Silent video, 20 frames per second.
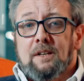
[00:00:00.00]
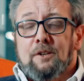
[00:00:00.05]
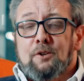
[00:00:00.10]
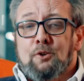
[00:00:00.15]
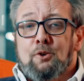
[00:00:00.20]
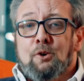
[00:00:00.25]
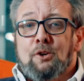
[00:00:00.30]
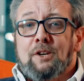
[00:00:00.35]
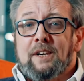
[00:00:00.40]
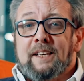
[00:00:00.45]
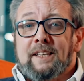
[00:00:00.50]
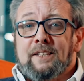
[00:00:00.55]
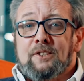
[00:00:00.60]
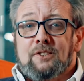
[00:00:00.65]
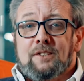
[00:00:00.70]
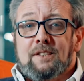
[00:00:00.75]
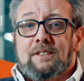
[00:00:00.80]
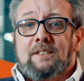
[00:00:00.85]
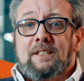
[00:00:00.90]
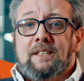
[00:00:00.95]
not
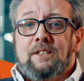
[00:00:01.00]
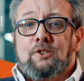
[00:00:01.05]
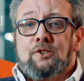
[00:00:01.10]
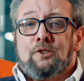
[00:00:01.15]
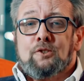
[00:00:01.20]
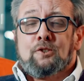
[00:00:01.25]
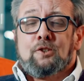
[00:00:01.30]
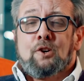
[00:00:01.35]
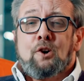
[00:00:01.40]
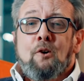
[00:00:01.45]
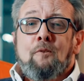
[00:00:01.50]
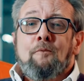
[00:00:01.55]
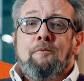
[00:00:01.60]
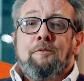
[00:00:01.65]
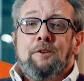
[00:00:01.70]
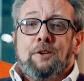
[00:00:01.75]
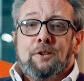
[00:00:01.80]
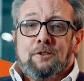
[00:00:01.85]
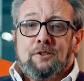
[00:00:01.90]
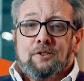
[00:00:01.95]
least teachers'
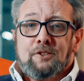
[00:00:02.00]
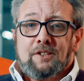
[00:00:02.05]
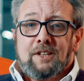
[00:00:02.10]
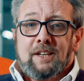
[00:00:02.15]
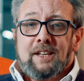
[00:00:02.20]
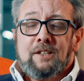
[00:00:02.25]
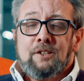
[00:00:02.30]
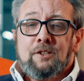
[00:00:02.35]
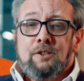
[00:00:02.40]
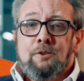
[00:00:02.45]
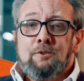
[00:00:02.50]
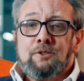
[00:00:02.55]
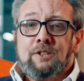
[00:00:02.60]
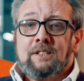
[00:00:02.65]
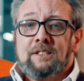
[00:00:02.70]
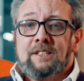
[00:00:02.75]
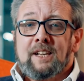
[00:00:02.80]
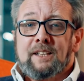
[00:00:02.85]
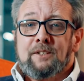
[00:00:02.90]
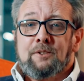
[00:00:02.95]
confidence in
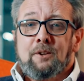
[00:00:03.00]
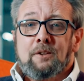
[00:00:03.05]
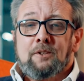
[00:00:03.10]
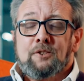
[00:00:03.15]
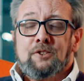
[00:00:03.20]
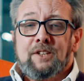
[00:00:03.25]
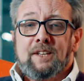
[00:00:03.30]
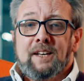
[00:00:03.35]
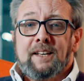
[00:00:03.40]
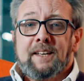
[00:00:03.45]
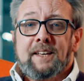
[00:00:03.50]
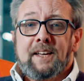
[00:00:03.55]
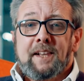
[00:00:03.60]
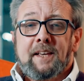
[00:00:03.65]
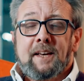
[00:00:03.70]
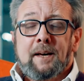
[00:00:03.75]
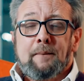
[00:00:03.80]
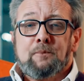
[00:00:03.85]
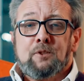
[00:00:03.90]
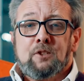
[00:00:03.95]
using technology and
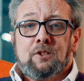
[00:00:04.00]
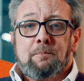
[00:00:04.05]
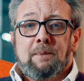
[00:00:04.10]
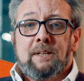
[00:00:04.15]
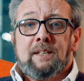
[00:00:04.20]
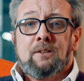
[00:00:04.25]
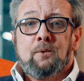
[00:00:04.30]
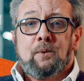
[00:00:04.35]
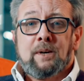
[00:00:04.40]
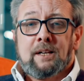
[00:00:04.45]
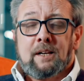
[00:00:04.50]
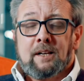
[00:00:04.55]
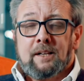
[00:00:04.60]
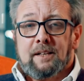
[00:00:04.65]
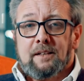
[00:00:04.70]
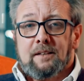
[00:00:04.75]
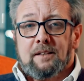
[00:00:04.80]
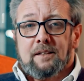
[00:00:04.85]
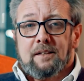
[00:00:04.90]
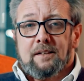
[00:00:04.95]
getting up to speed quickly.
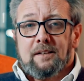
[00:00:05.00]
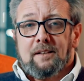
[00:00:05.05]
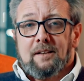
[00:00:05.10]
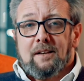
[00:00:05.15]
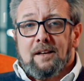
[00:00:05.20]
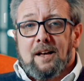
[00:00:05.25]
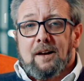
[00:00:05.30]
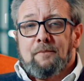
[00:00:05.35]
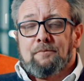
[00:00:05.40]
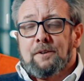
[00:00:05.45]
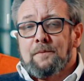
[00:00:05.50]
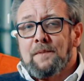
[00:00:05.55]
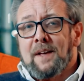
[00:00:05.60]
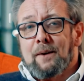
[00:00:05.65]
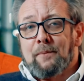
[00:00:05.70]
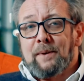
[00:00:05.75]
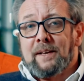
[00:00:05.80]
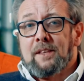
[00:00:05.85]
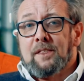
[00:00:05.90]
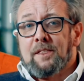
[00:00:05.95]
And from that
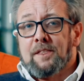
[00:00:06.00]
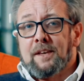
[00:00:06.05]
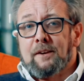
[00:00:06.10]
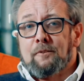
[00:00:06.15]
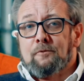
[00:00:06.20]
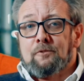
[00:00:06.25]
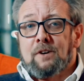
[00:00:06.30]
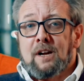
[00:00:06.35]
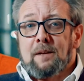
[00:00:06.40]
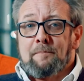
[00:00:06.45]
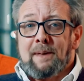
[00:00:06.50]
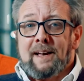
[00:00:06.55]
we can think right